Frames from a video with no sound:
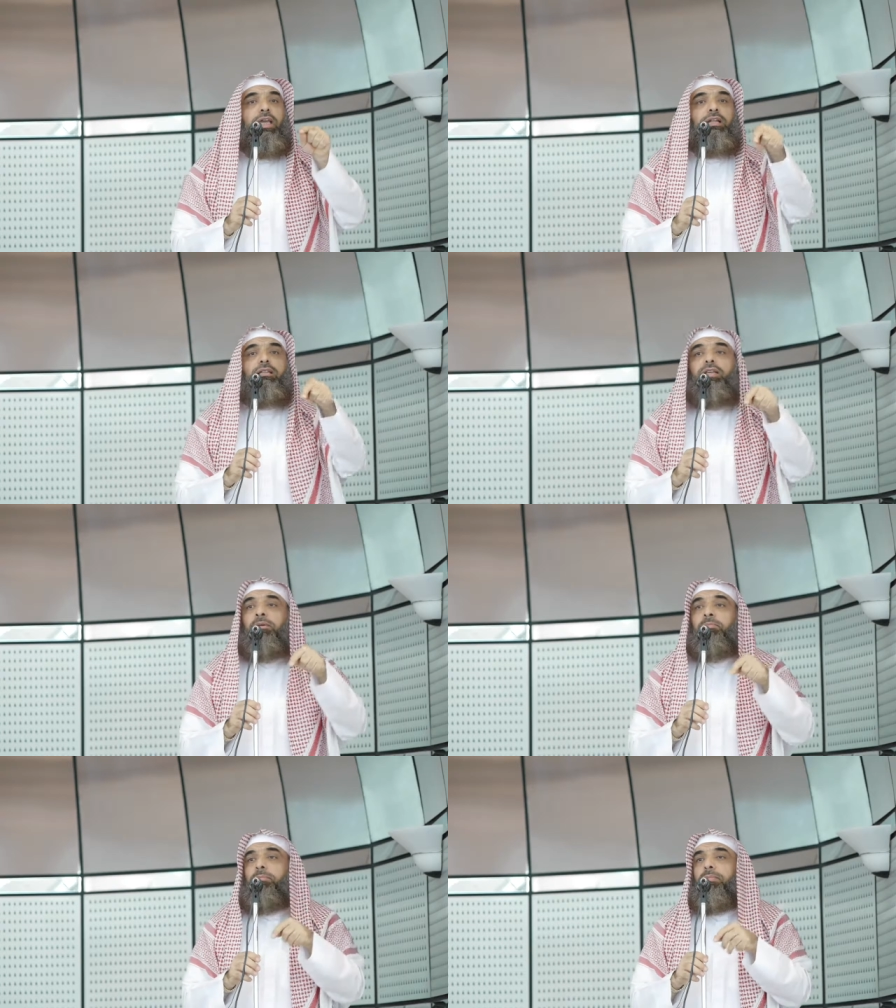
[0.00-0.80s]
killed
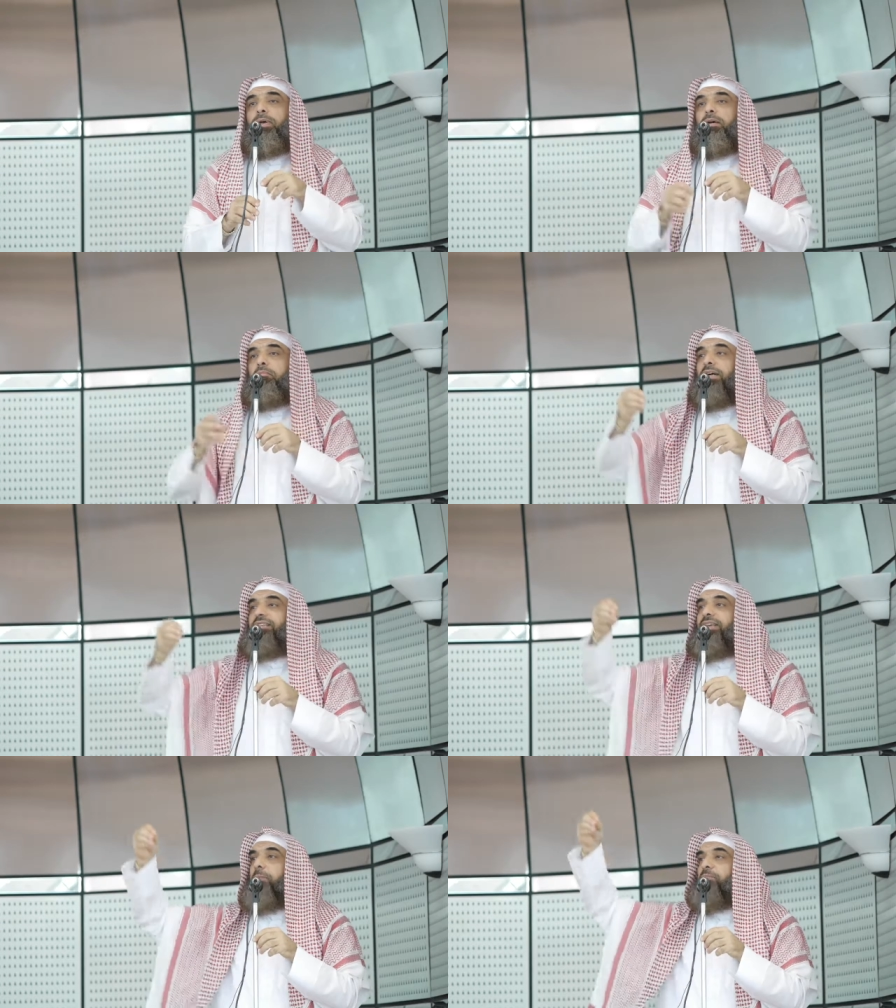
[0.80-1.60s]
him
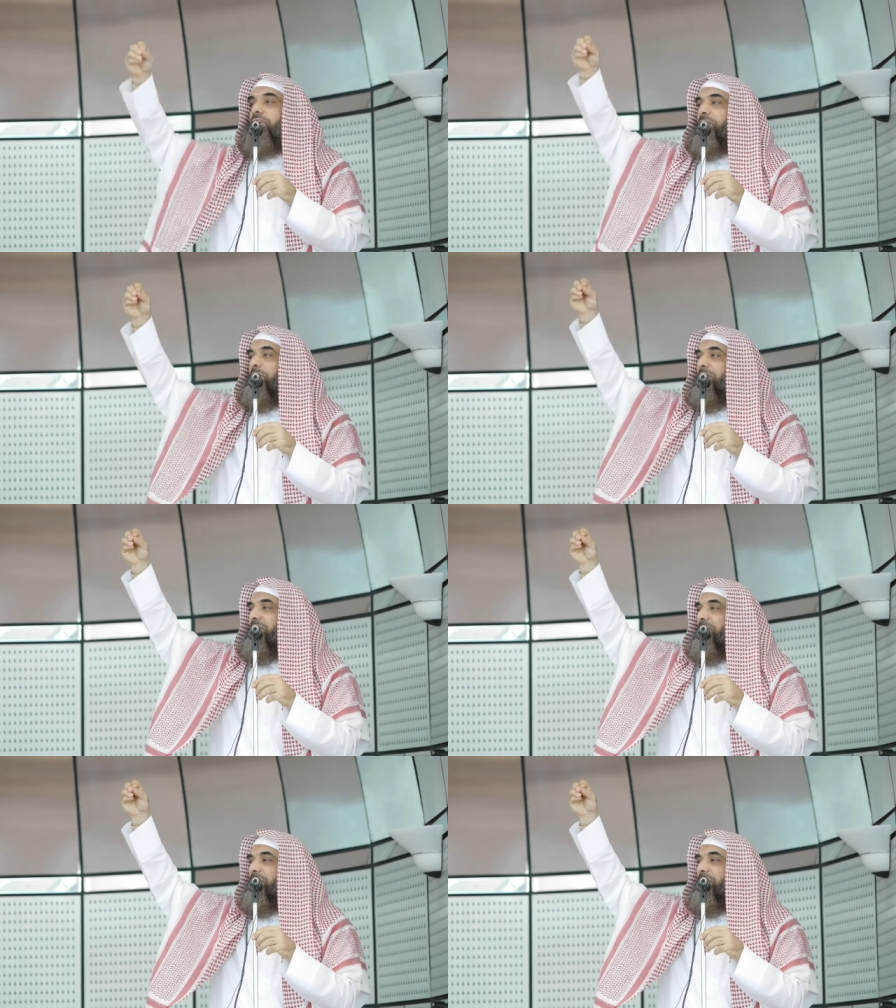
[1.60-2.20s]
but kept him.